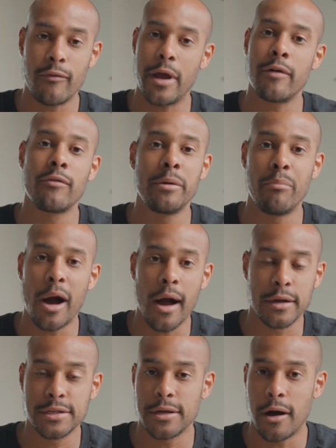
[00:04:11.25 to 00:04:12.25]
every
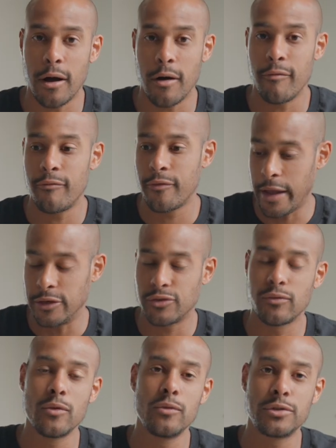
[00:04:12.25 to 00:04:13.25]
box of a
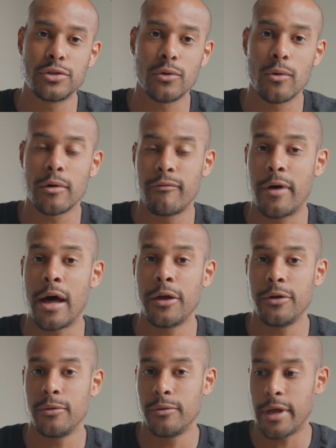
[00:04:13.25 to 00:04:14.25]
true store of
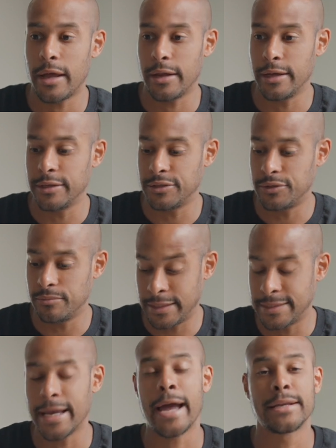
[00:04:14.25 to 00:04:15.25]
value that is
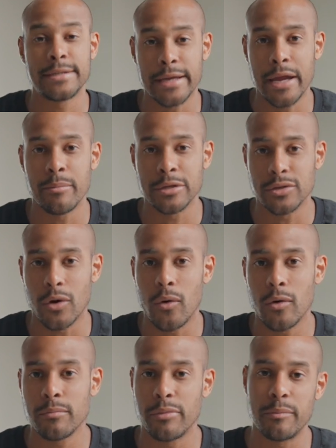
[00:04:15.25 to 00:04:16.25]
exact same as
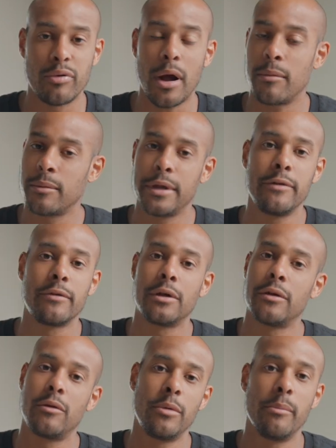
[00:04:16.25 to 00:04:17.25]
gold, but probably even a
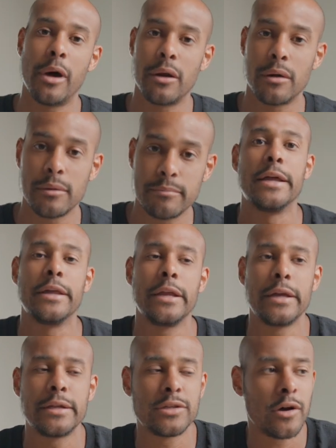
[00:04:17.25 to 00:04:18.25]
little bit better. And then
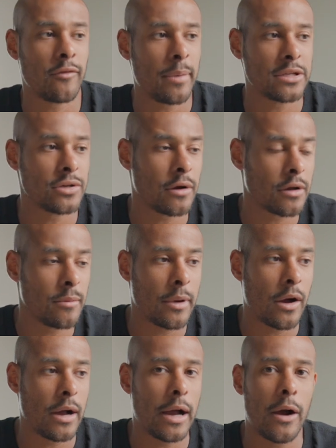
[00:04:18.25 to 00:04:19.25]
he ends off by talking
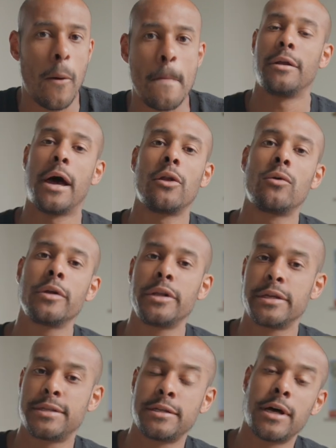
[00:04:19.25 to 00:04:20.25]
about how not only
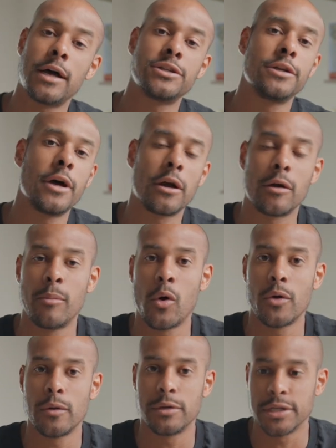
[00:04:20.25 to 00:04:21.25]
did Satoshi
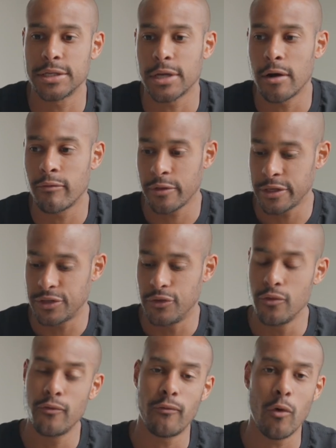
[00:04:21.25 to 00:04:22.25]
Nakamoto discover this
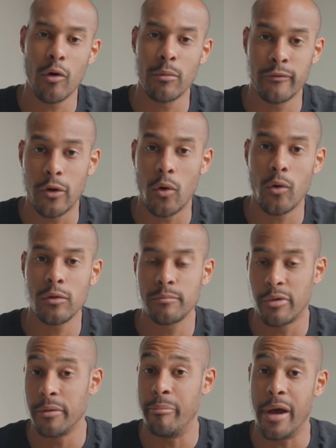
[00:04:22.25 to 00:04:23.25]
new form of gold,
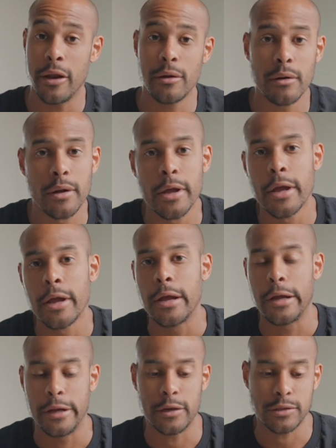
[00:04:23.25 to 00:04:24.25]
but better,
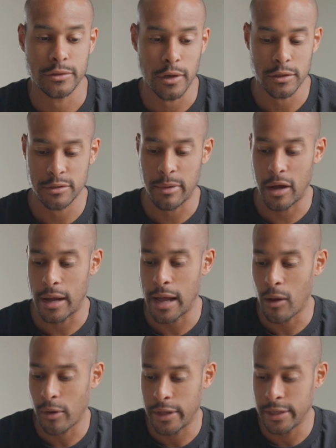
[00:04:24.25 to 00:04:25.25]
he also talks about
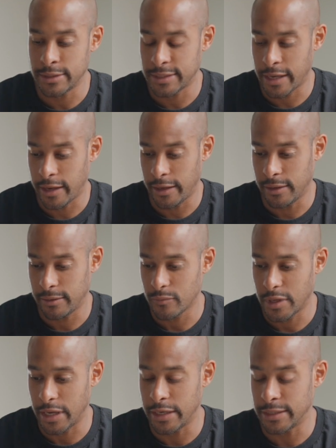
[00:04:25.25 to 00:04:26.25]
how it
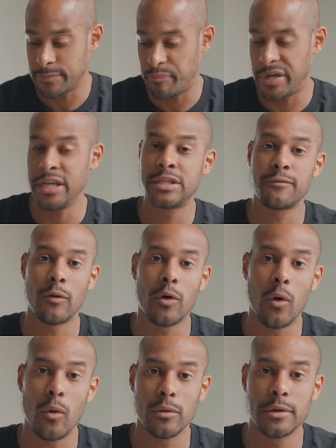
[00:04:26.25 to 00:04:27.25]
is peaceful
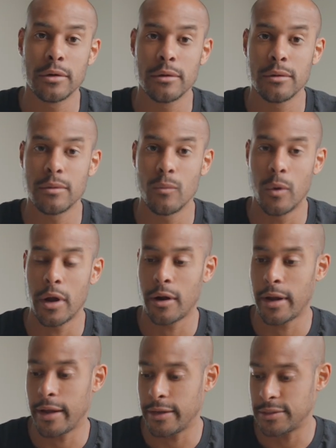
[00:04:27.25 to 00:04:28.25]
gold.
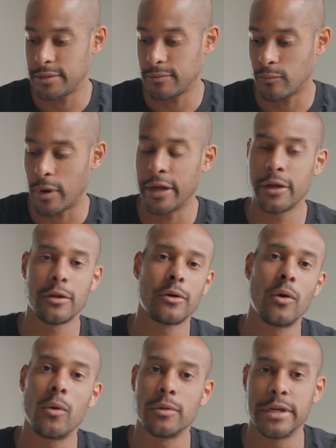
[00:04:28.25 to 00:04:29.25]
Whereas regular
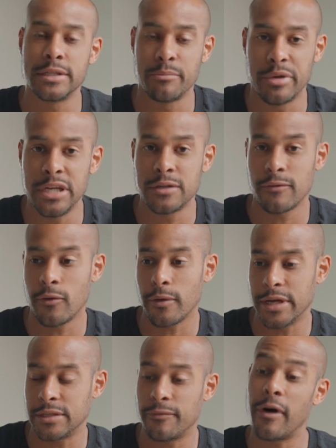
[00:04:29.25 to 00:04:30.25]
gold isn't peaceful,
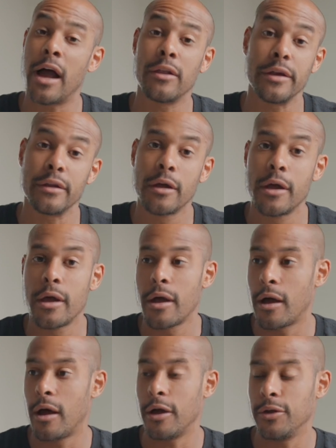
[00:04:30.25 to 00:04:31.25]
it's violent.
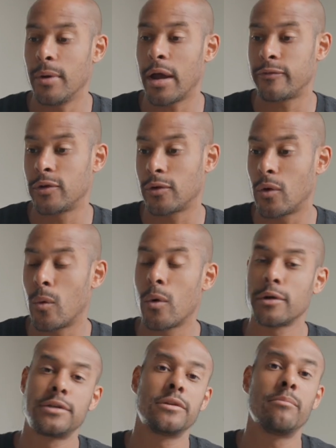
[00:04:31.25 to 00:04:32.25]
You have to
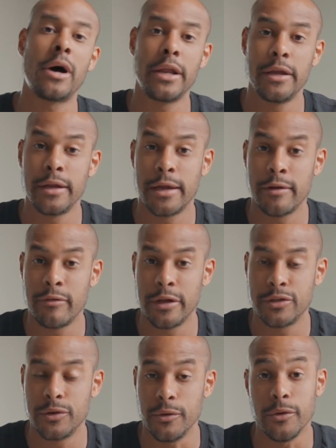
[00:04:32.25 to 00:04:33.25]
coerce somebody into giving
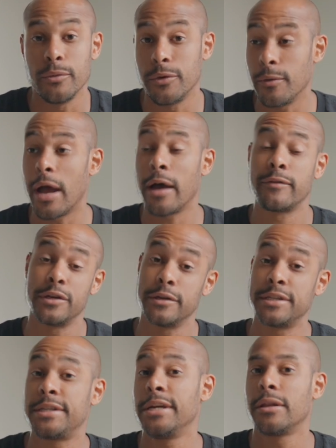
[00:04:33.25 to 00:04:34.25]
it to you. You have to
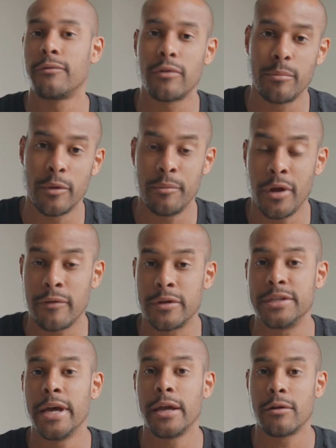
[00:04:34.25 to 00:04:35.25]
steal it from them. You have to
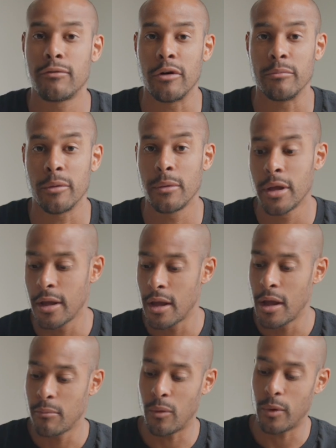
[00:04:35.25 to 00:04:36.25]
take it from them.
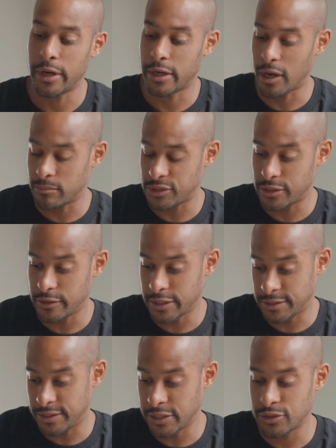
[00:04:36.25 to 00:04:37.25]
But when it comes to
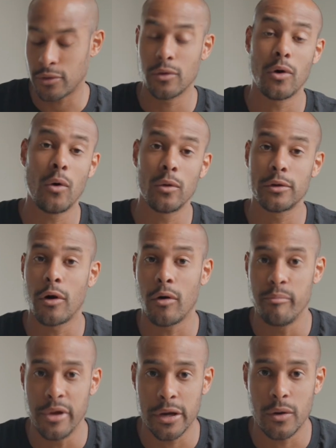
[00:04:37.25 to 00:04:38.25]
this digital gold
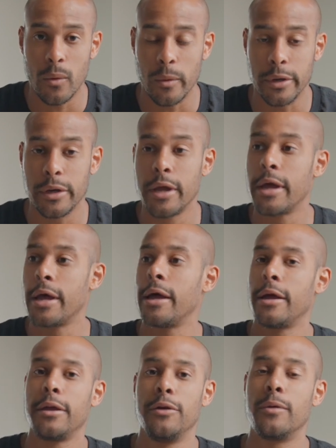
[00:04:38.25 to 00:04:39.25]
called Bitcoin,
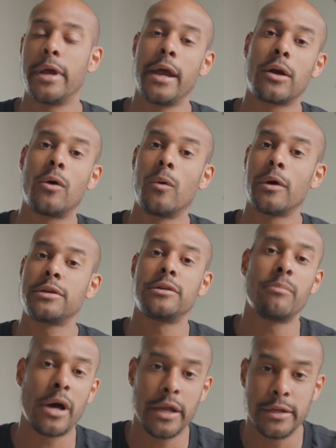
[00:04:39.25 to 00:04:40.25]
you can't coerce
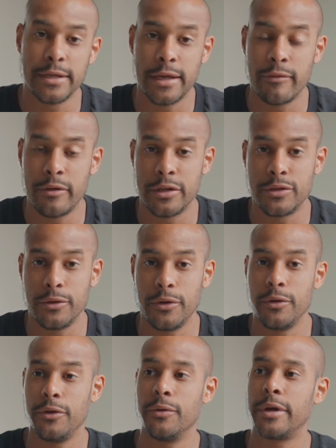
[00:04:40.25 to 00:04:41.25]
somebody into giving it to
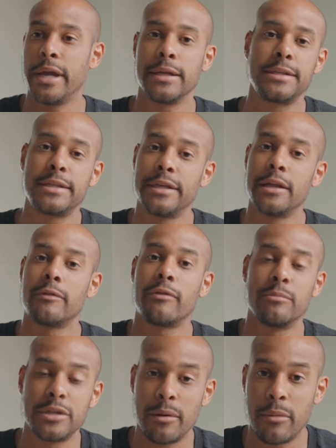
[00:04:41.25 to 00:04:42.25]
you. You can't steal it
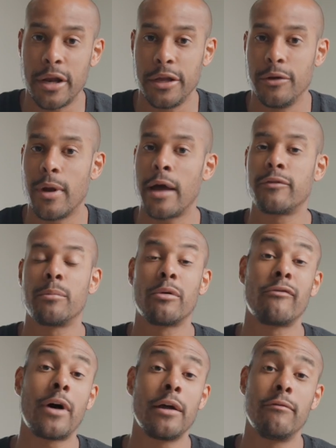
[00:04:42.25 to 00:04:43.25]
from somebody. You have to
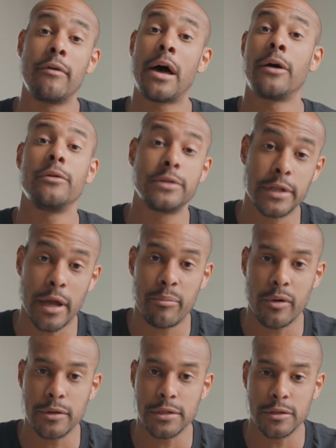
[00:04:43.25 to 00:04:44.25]
provide value to that
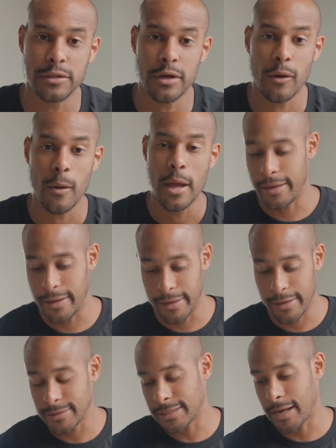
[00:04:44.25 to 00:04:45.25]
person. So it
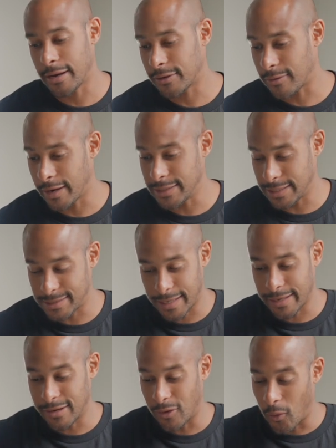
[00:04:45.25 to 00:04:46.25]
is kind of crazy. It's
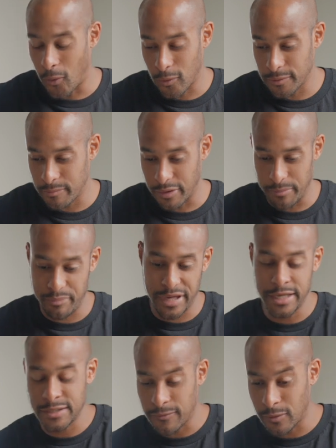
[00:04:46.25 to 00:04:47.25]
like gold, but
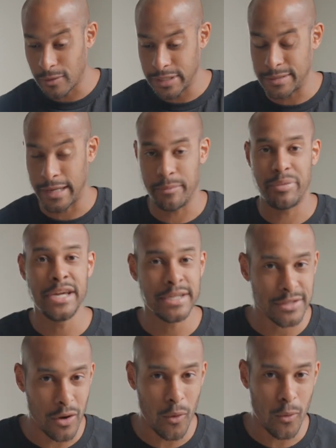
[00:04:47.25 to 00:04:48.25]
peaceful. It's like
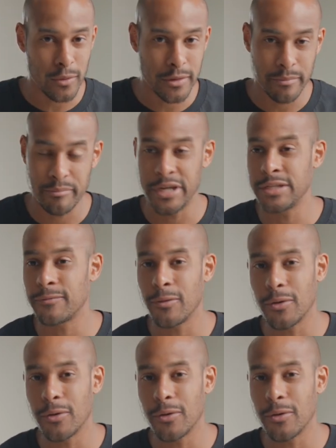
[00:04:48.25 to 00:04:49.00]
peaceful